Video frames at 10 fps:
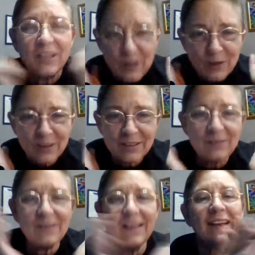You can
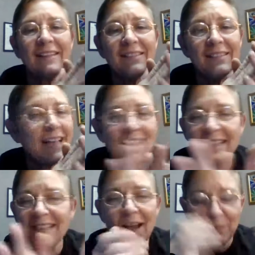do that
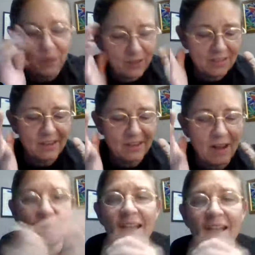anytime. You can
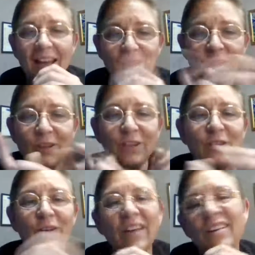stop and you can
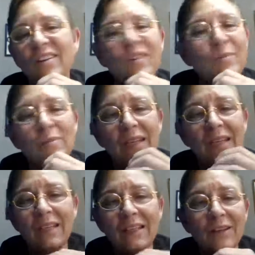look around and you
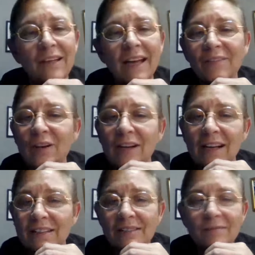can have all
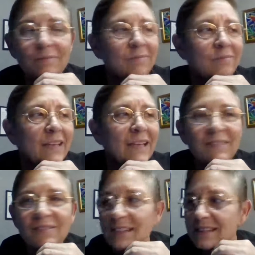kinds of
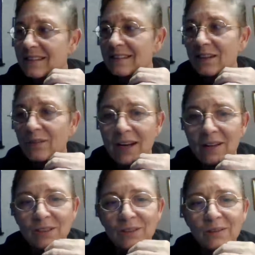negative things
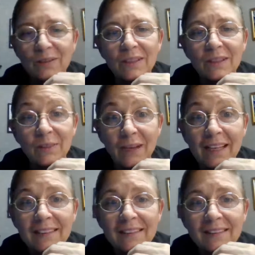around you,
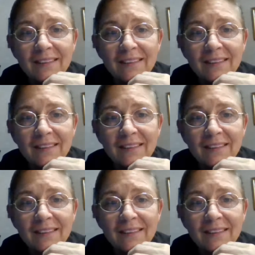right?